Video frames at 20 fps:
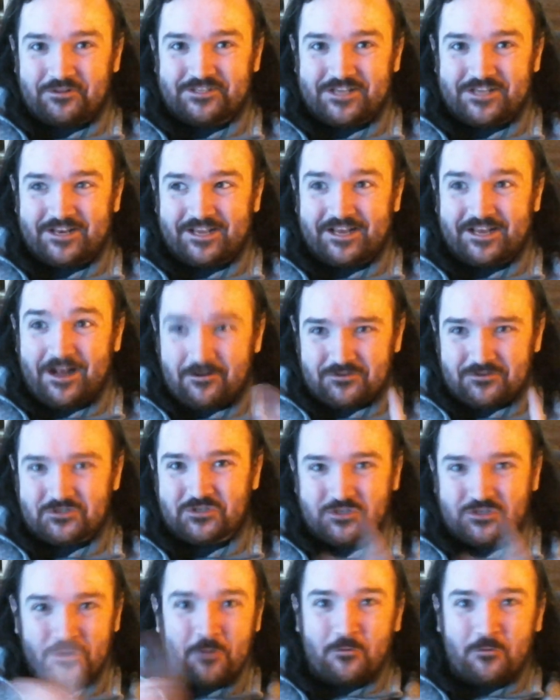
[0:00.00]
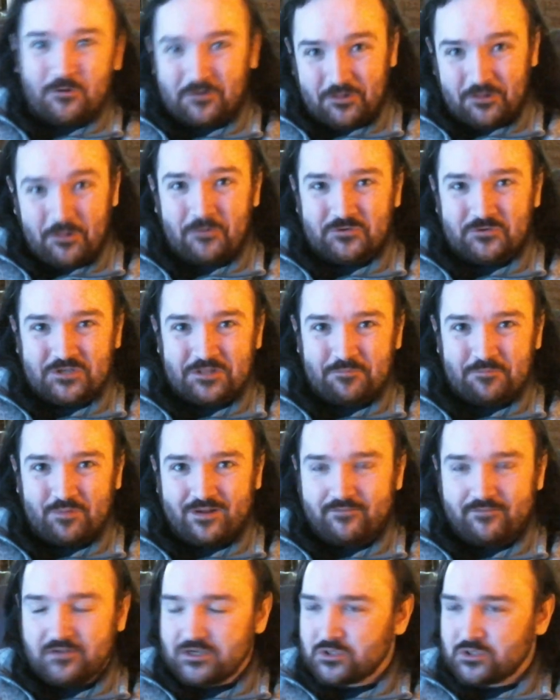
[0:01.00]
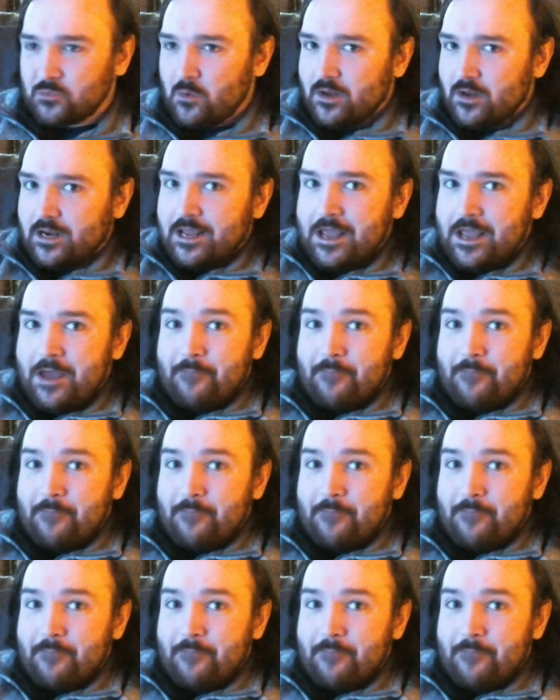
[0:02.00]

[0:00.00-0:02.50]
sending it out so close to the previous one,